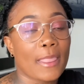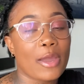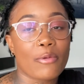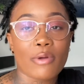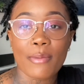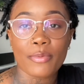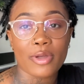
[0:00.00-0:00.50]

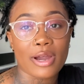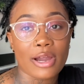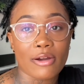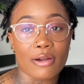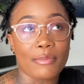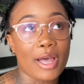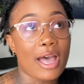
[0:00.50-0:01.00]
wrap your
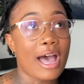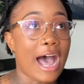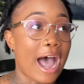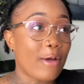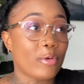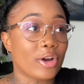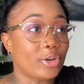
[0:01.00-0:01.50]
hair up.
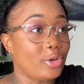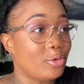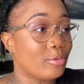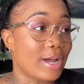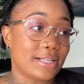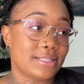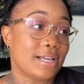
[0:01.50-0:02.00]
I wear
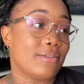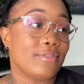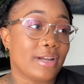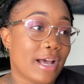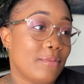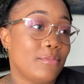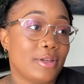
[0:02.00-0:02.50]
do-rags every
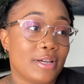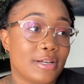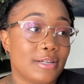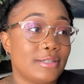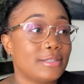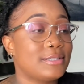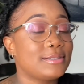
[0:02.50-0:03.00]
night
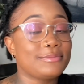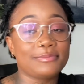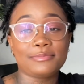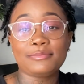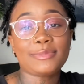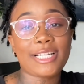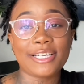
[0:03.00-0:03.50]
because
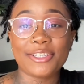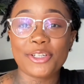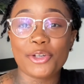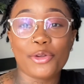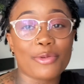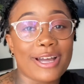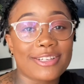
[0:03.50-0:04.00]

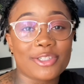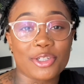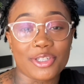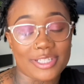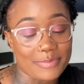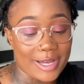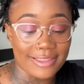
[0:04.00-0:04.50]
do-rags are
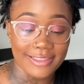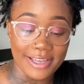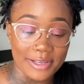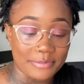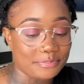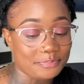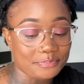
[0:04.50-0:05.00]
just my
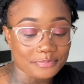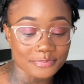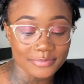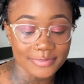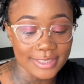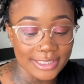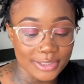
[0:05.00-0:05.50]
thing.
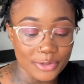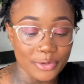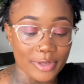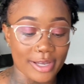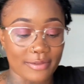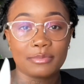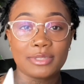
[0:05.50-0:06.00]
So
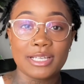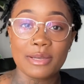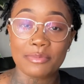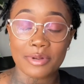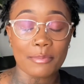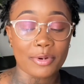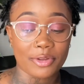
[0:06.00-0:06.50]
yeah,
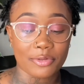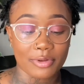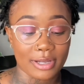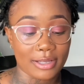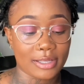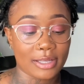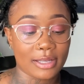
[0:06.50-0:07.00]
tip number 3.
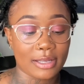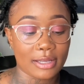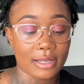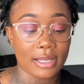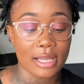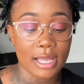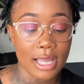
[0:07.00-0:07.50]

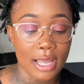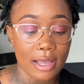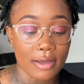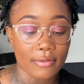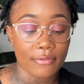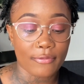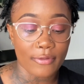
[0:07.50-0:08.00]

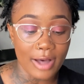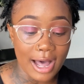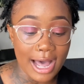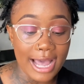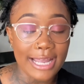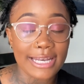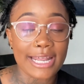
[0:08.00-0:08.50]

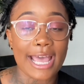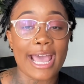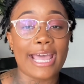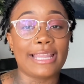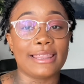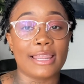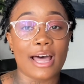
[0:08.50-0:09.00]
Find
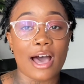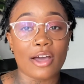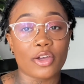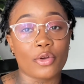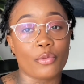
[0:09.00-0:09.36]
a lock